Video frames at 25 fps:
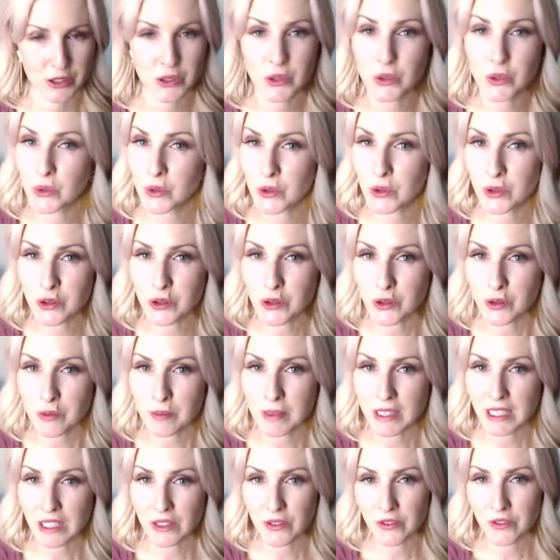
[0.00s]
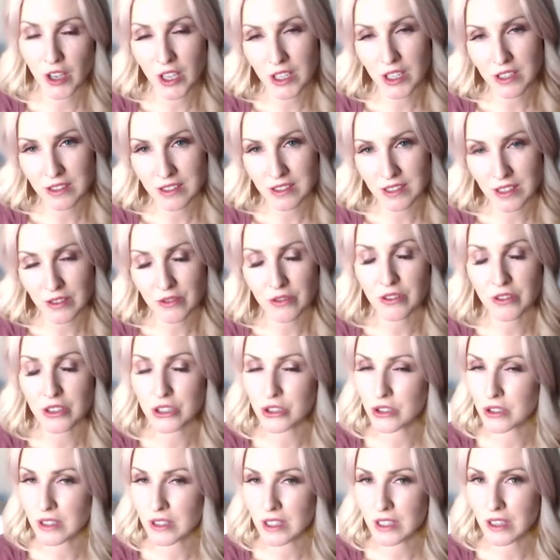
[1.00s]
Too many fonts
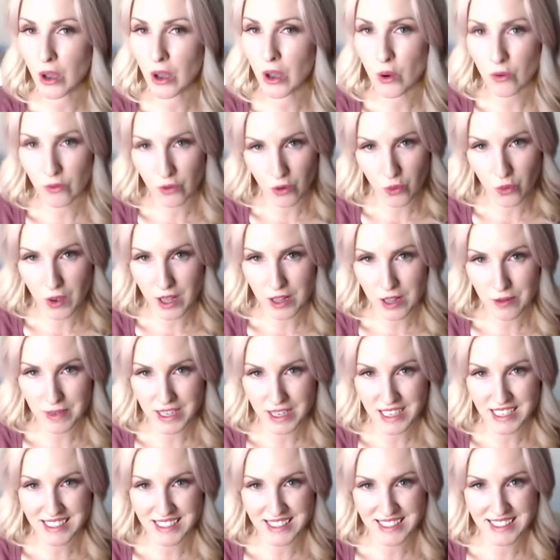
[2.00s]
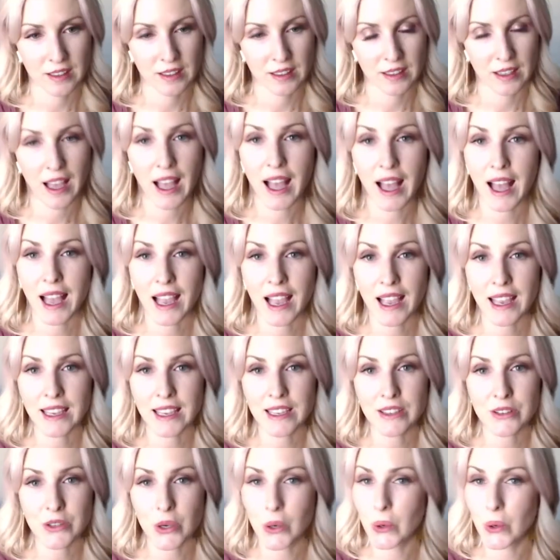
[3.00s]
visually overwhelm us.
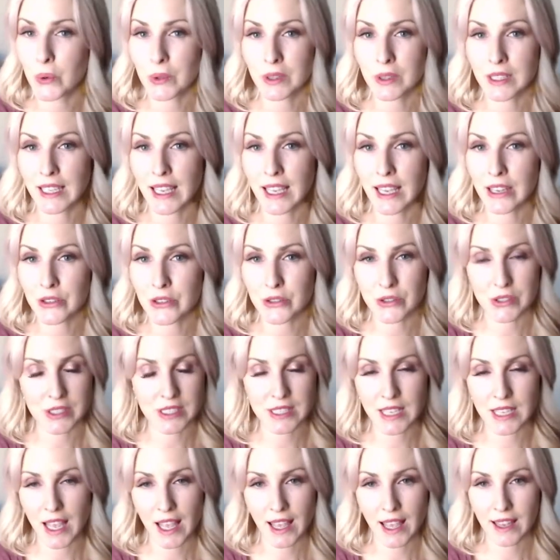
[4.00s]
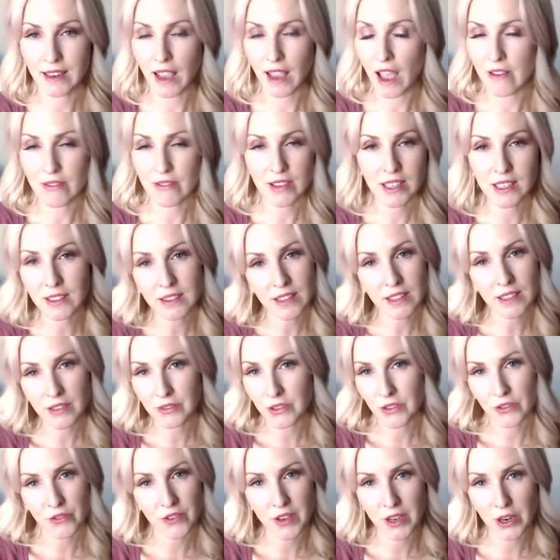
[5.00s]
I totally understand having a love
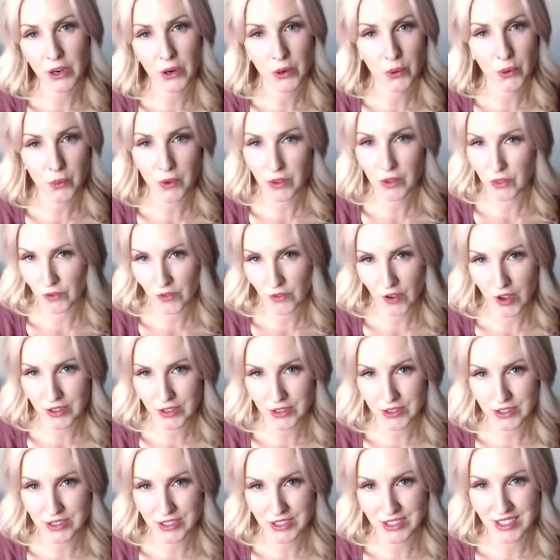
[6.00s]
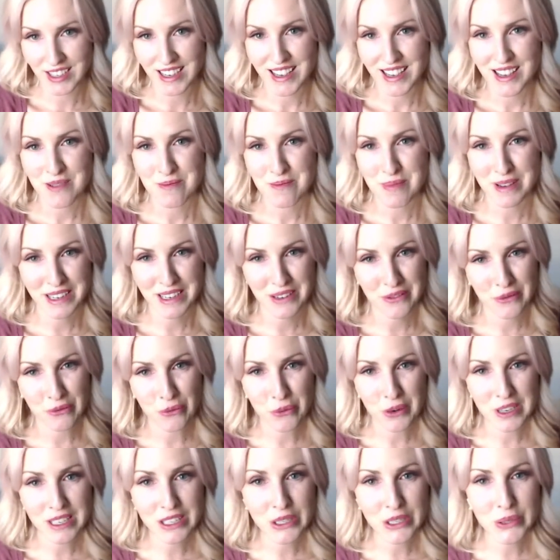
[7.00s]
affair with fonts, but if
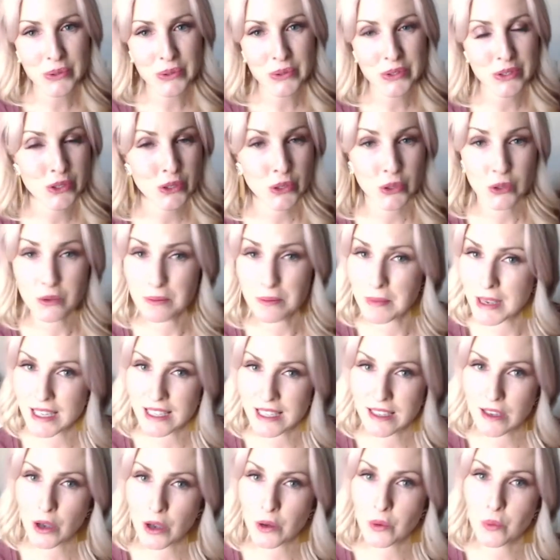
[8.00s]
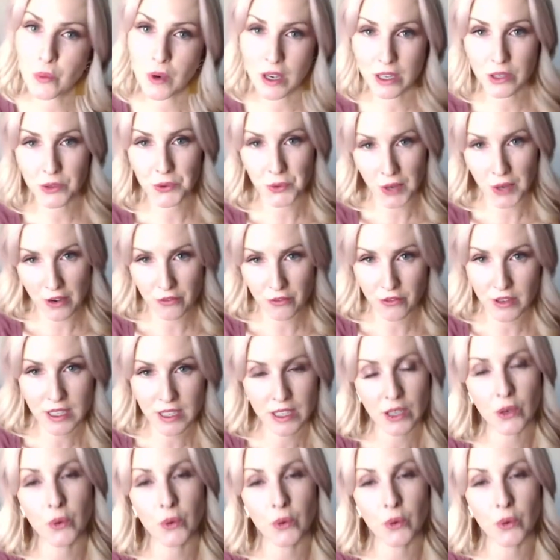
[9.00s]
we use too many on one graphic,